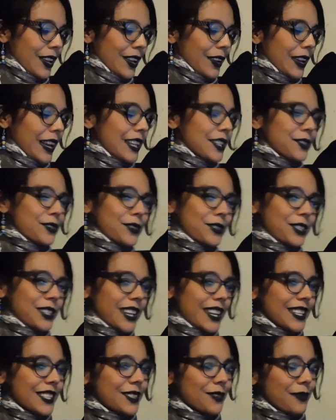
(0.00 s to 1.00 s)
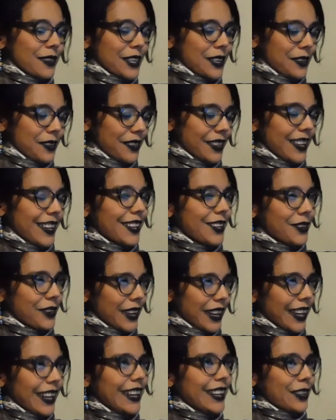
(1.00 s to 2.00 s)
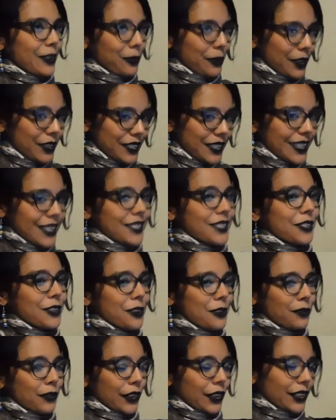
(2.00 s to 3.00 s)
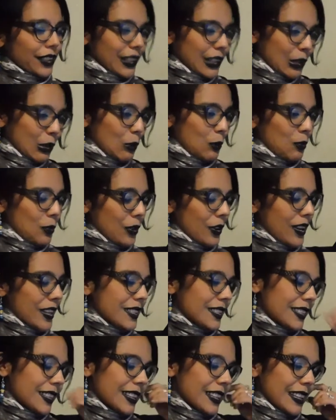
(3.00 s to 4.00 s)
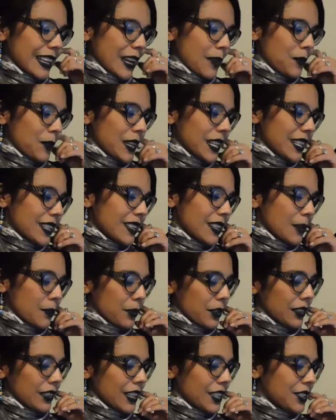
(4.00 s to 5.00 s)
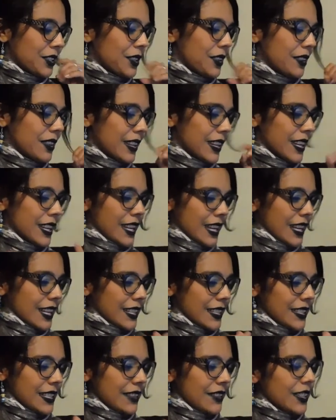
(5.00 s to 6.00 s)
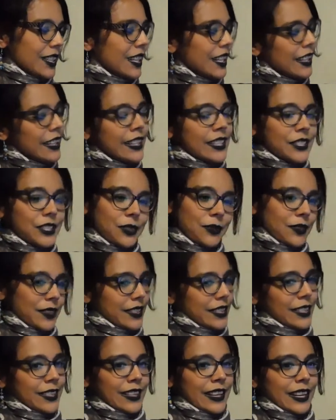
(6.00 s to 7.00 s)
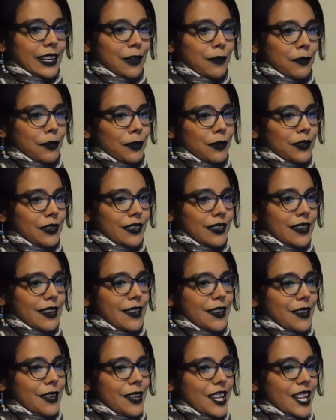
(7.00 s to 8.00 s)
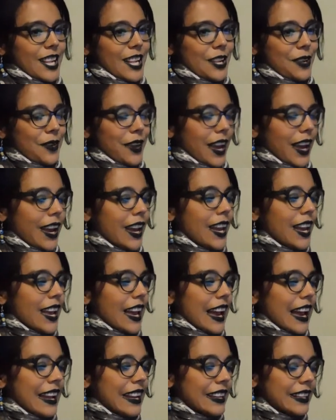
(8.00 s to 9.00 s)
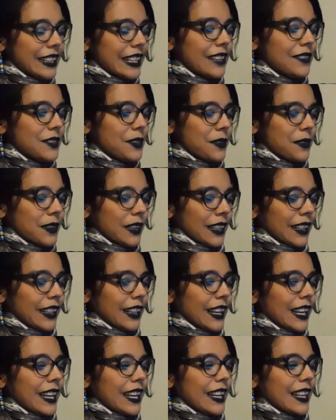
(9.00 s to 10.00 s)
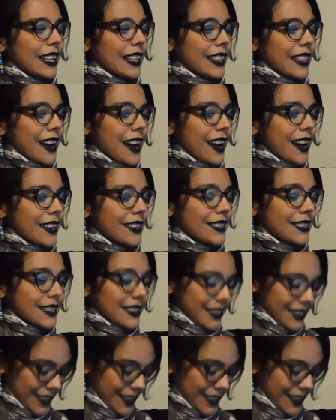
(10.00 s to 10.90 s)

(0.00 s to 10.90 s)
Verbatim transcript: Okay, so just when you think, okay, the worst things are over, the little boy isn't going to get beaten up or electrocuted, Stephen King hits you with this lightning bolt. Okay, and it leaves you thinking that,